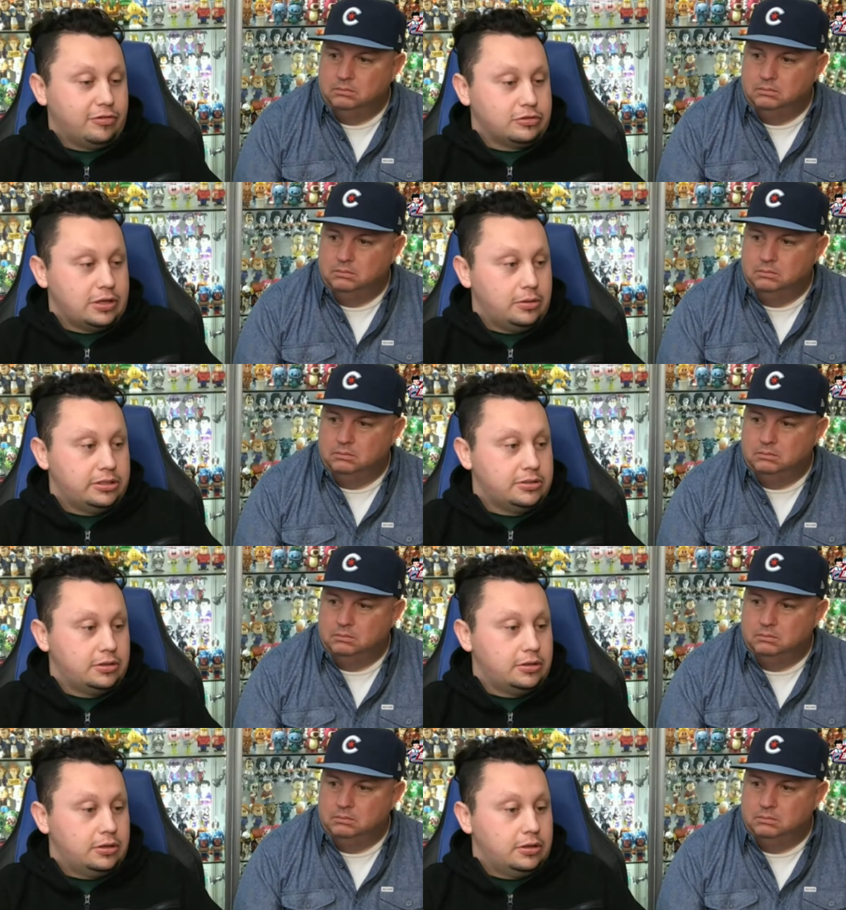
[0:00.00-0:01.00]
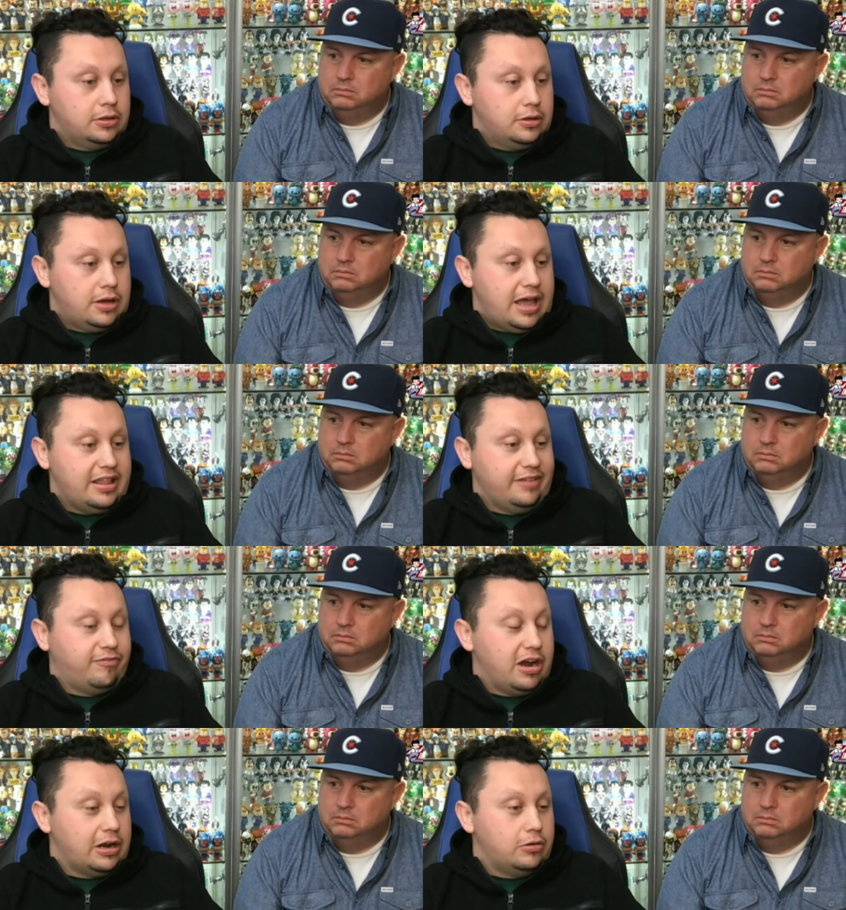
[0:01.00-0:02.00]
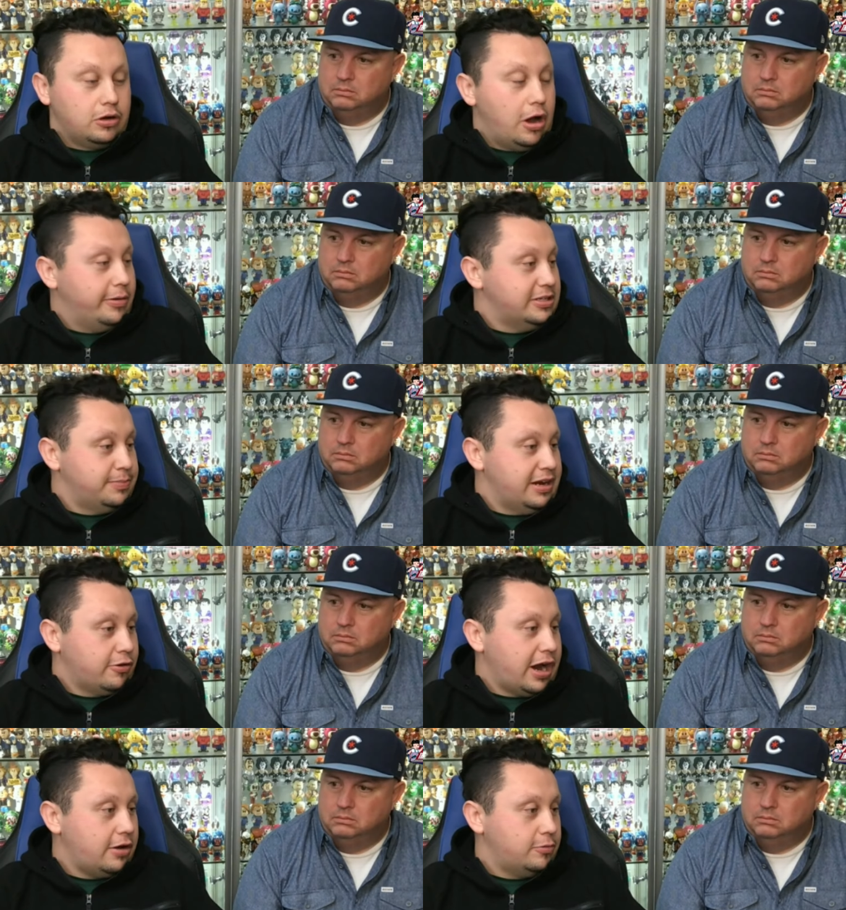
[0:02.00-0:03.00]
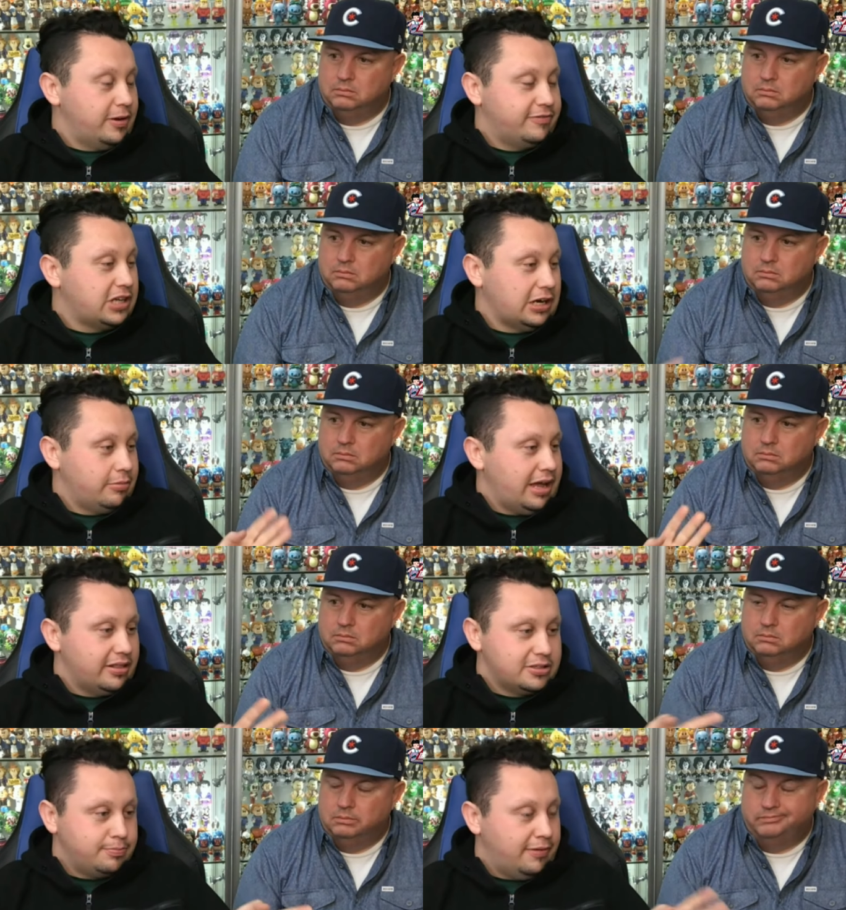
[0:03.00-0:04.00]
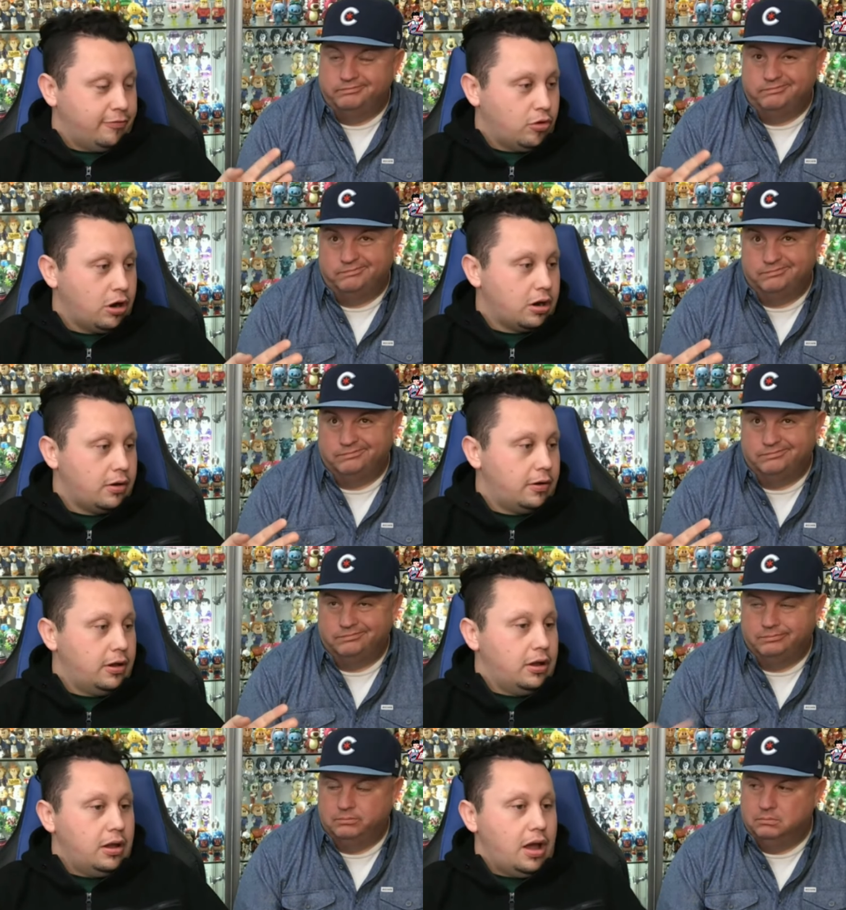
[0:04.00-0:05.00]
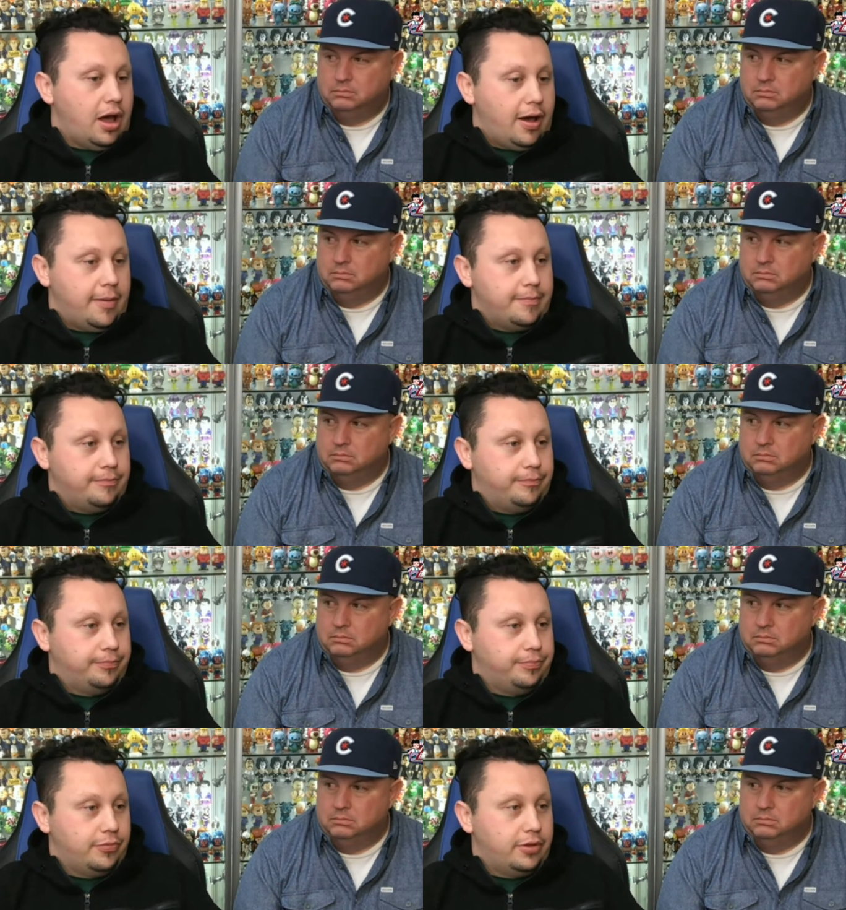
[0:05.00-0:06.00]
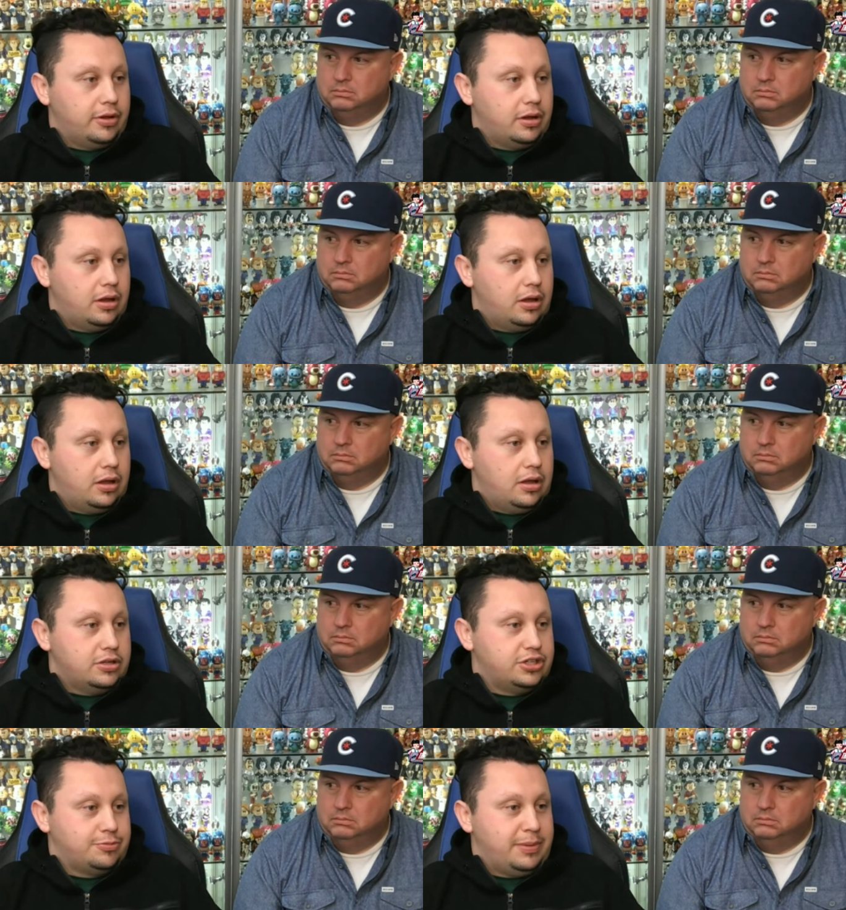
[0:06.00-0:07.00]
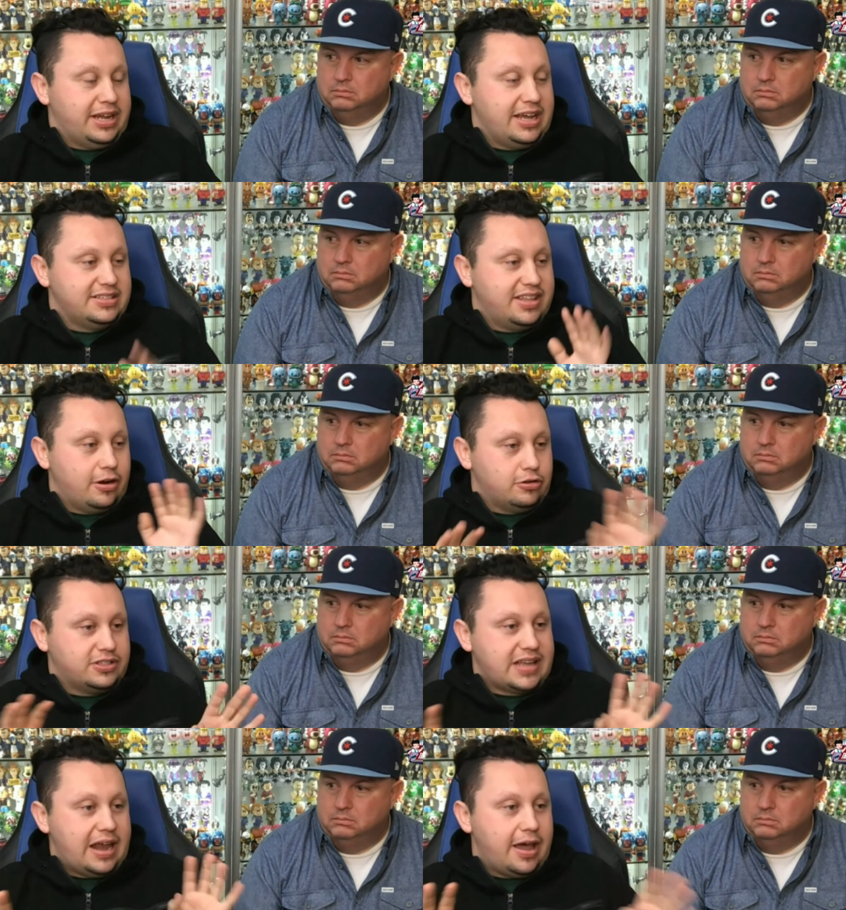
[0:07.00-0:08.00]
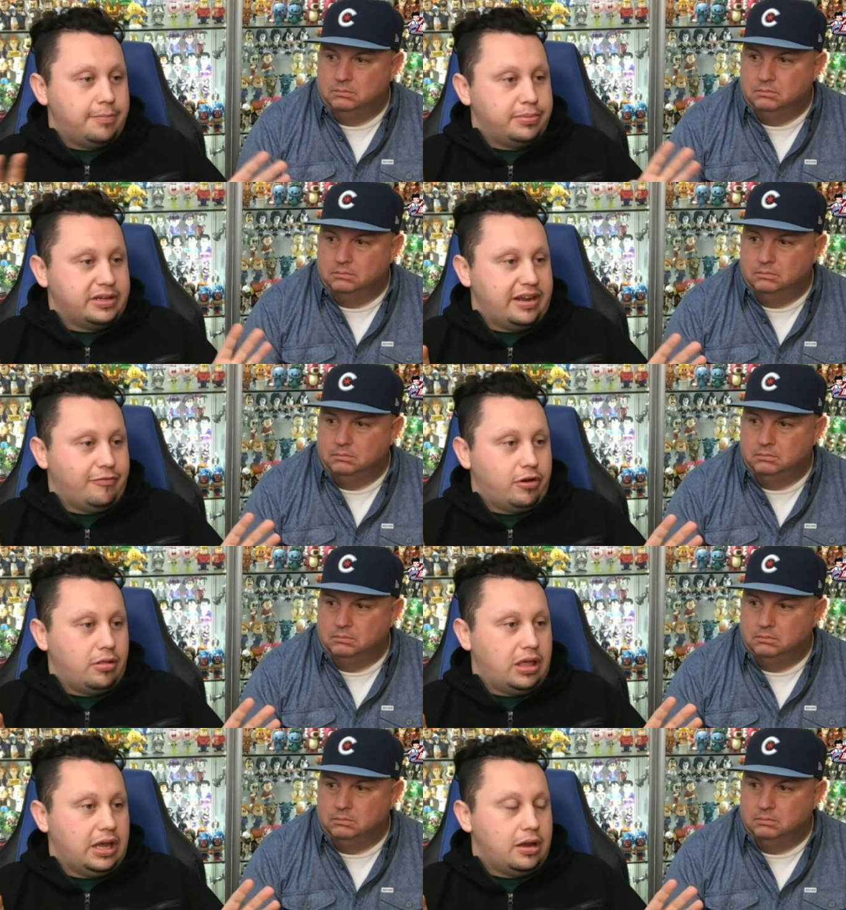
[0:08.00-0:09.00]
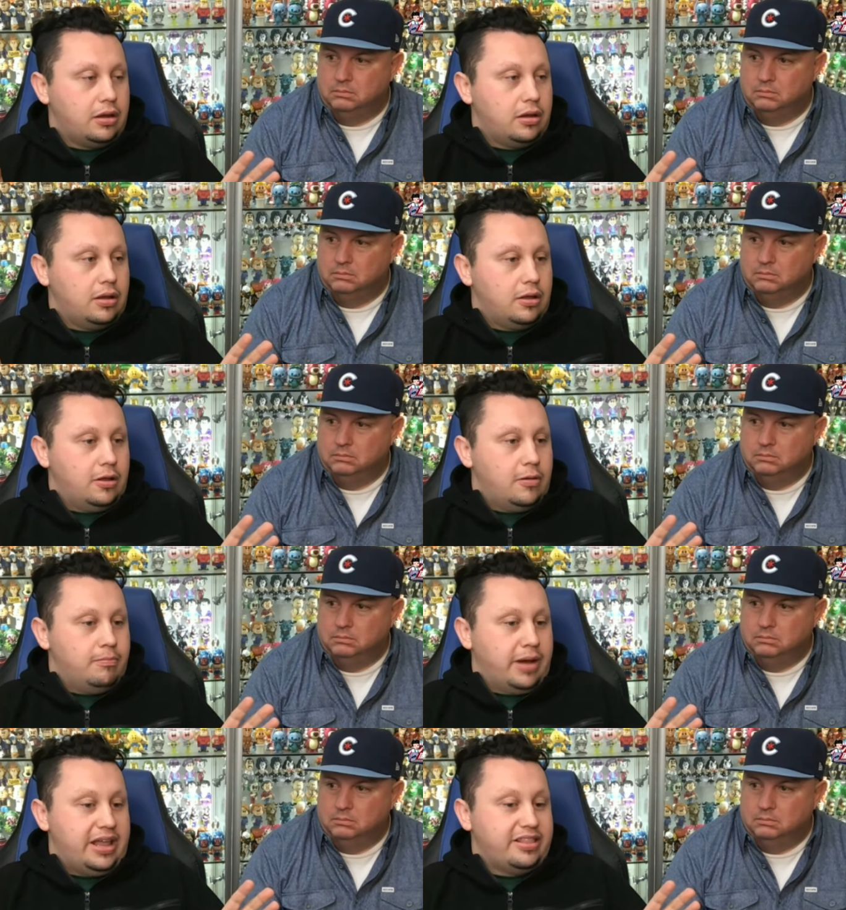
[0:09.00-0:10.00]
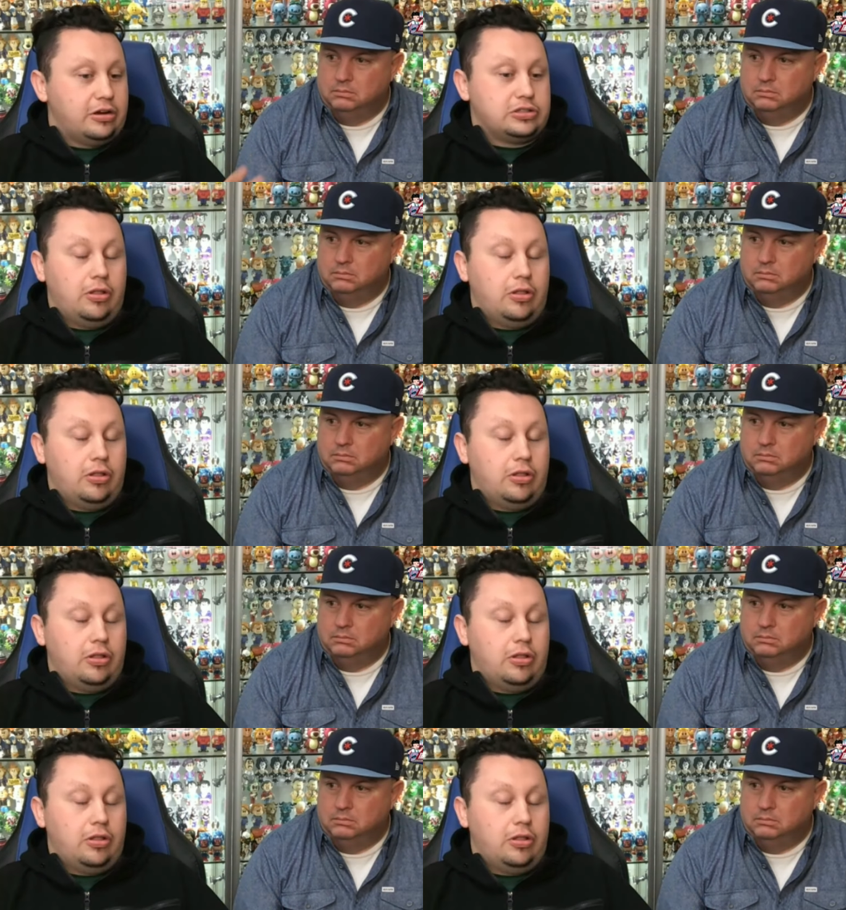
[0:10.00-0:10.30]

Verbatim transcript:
Speaker 1: for sodas? I think Funko will always be around. We've talked about this before. Um, just because they're set up differently, but there's a